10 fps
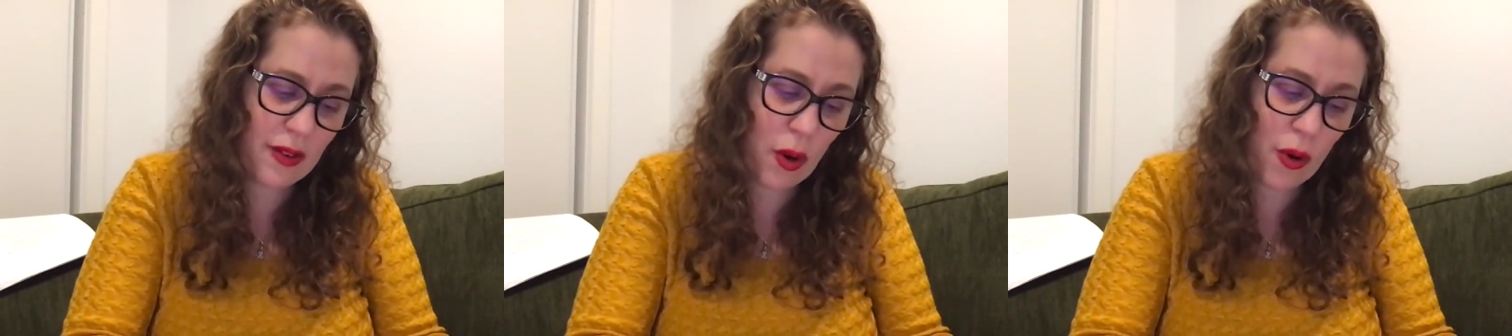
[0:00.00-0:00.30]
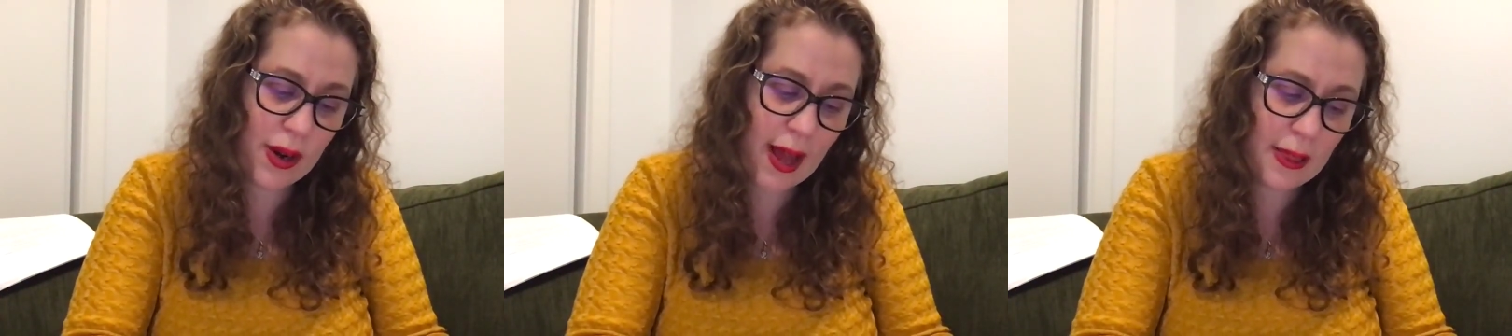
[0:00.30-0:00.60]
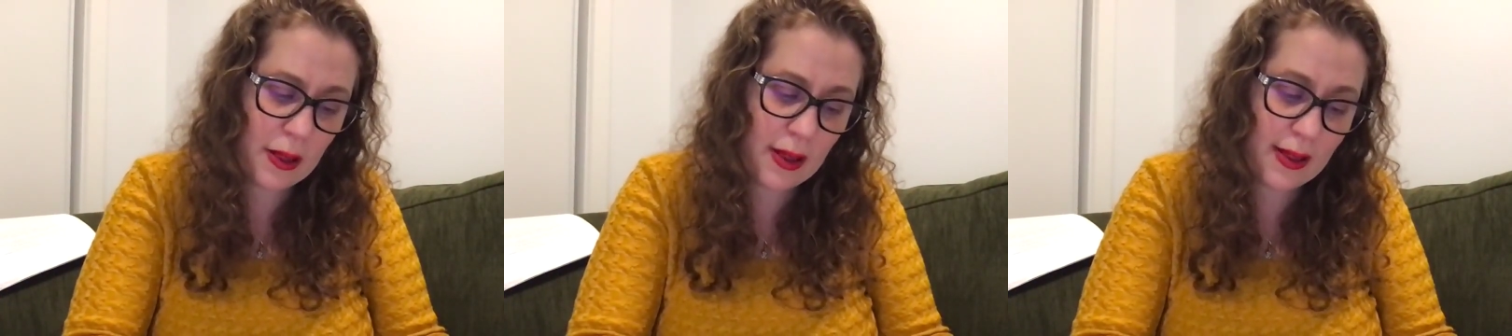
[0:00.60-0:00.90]
or
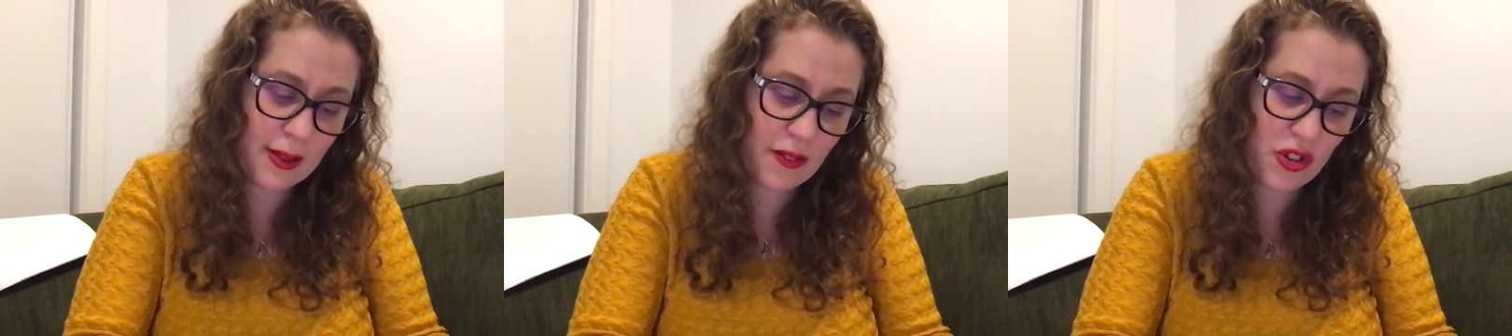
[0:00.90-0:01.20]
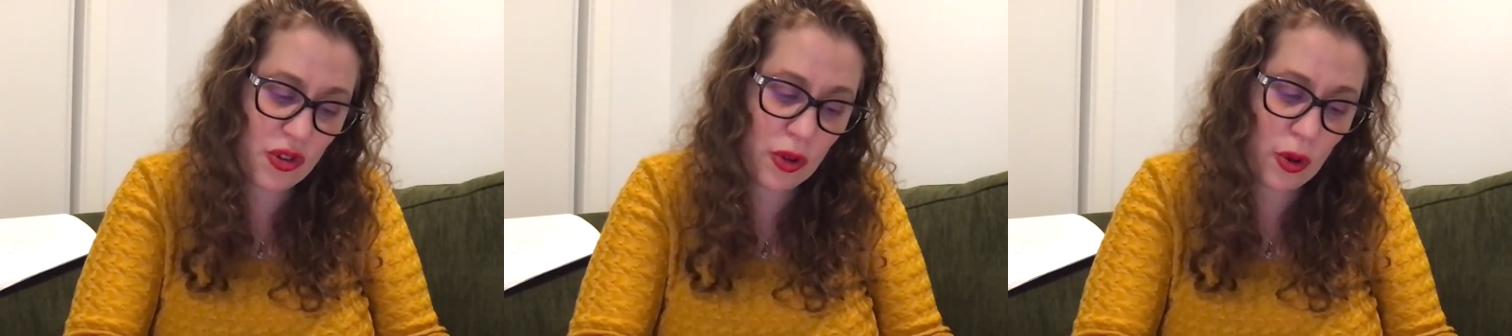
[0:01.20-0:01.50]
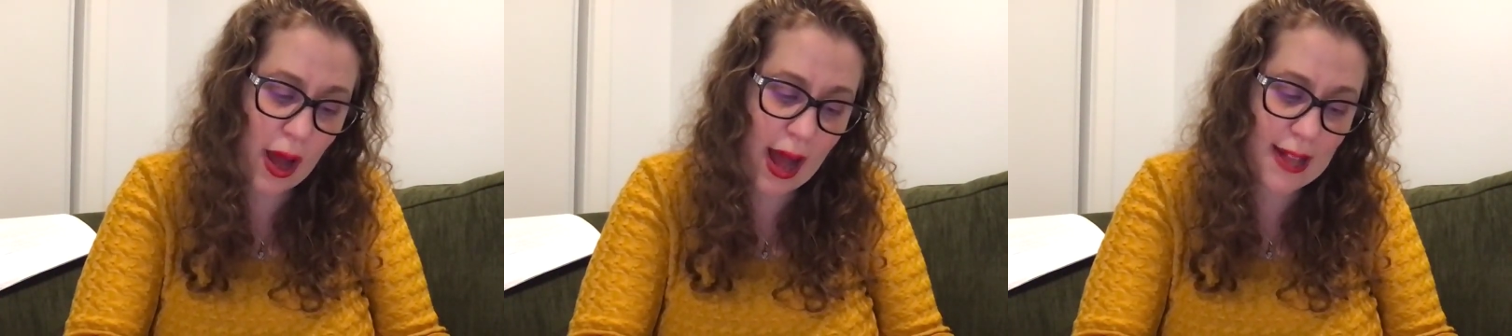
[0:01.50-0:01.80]
another
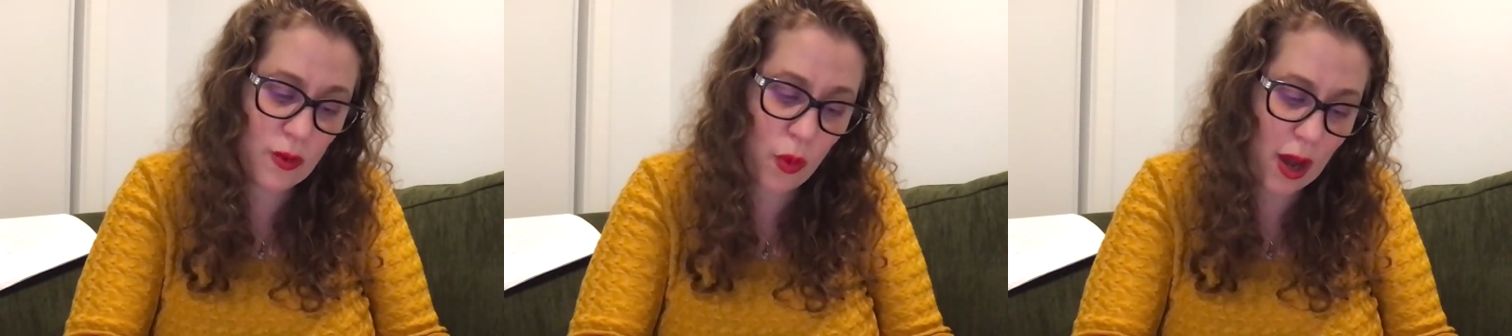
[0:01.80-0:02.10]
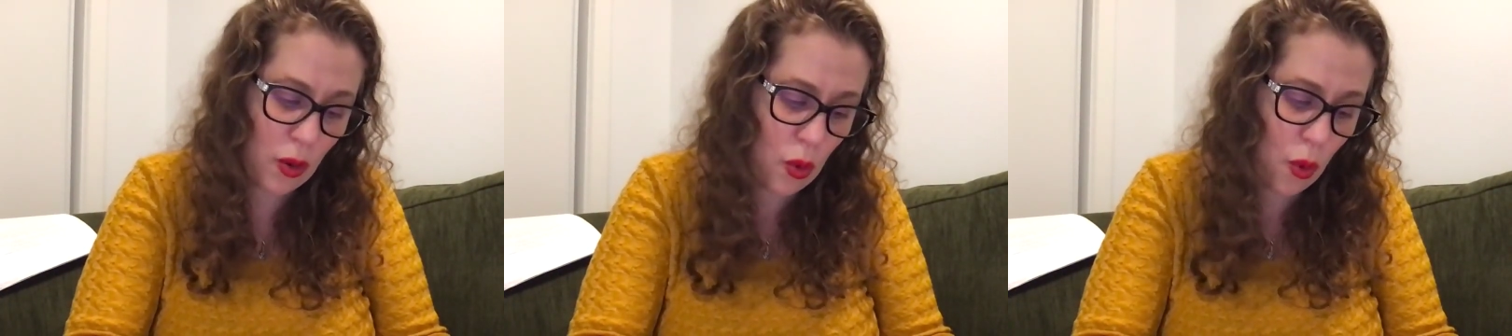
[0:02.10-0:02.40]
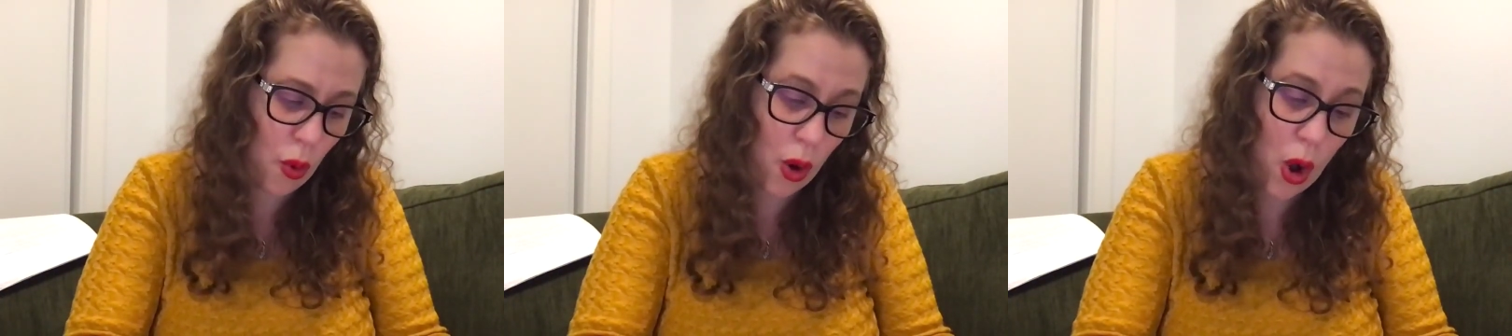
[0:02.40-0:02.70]
individual has one
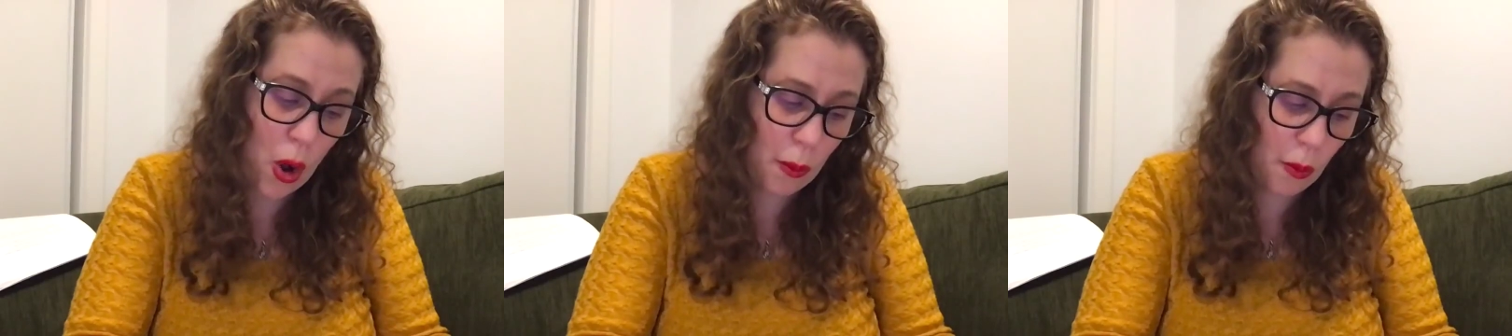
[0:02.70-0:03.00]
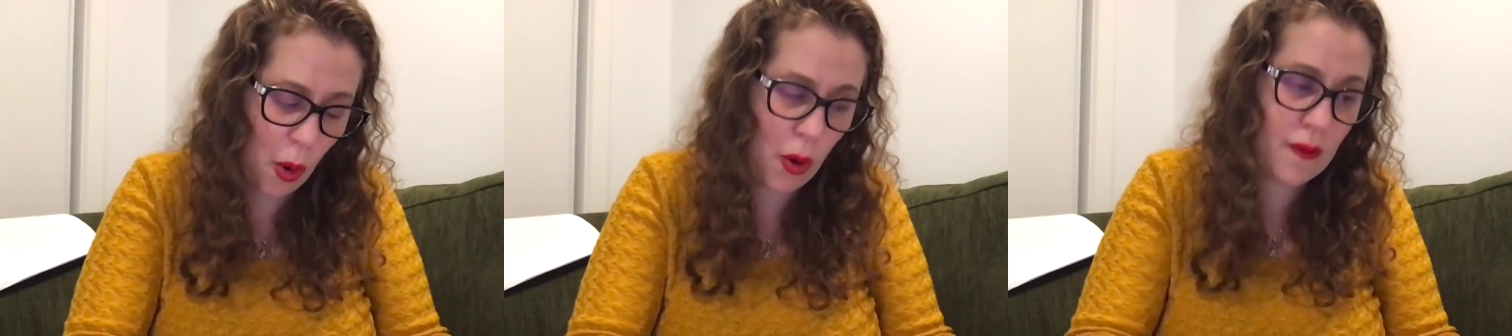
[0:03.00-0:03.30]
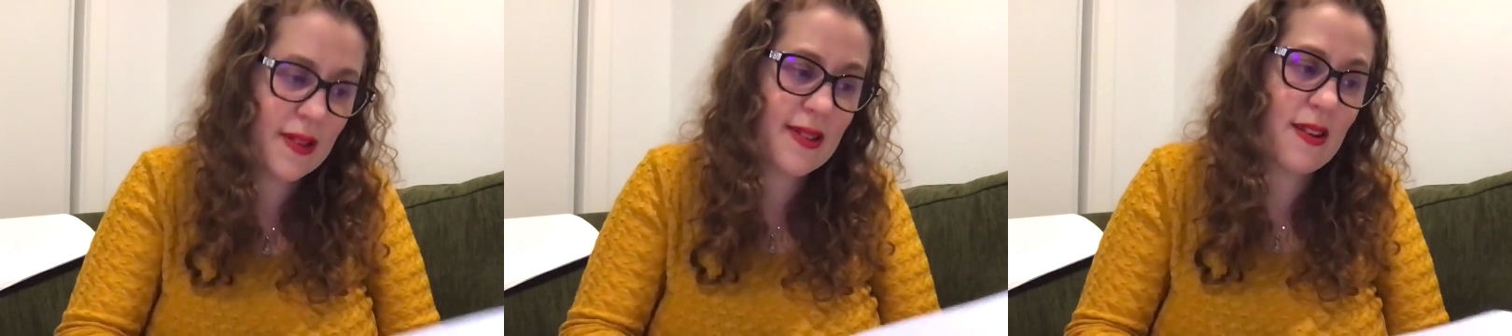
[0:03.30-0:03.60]
or more
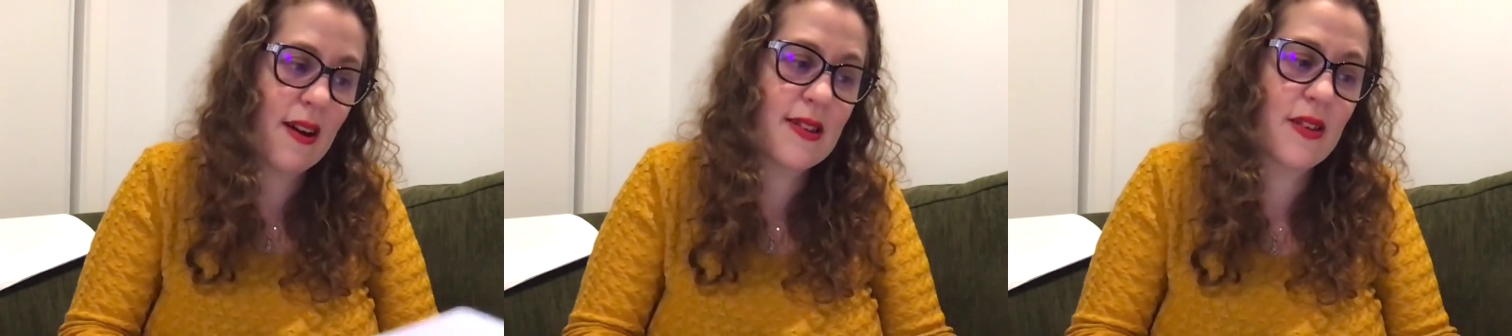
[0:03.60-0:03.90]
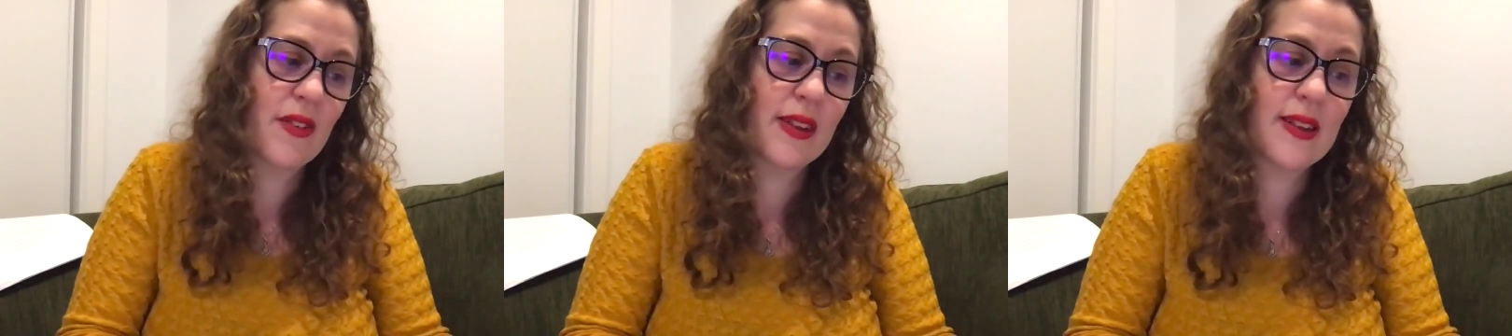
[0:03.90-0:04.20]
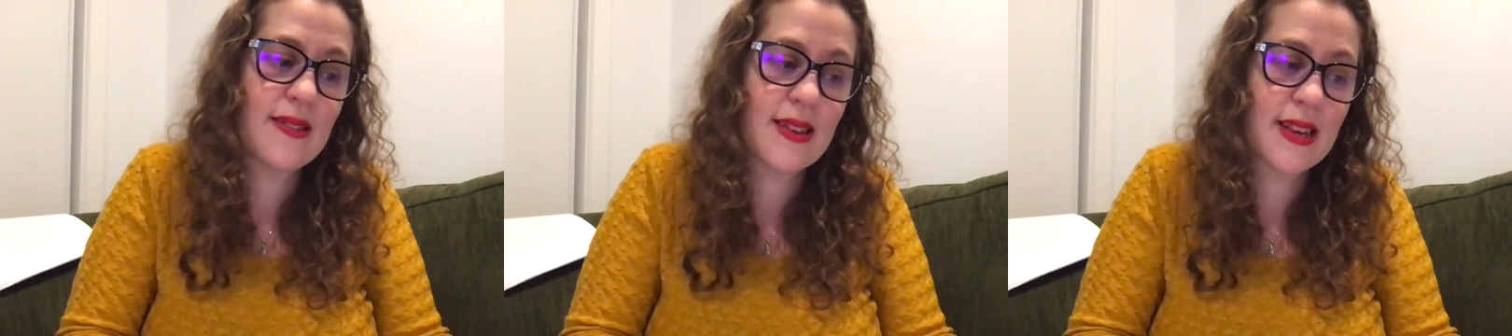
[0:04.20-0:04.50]
of the signs of a
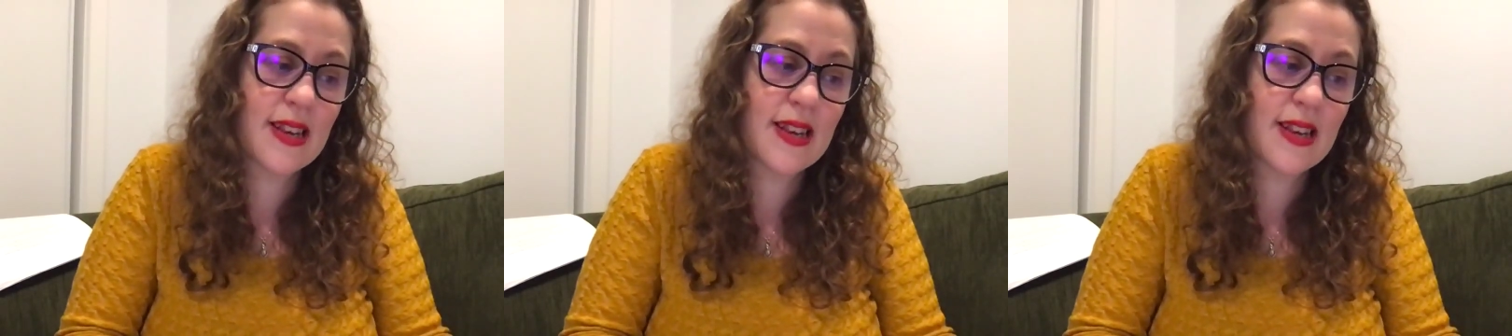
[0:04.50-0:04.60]
listed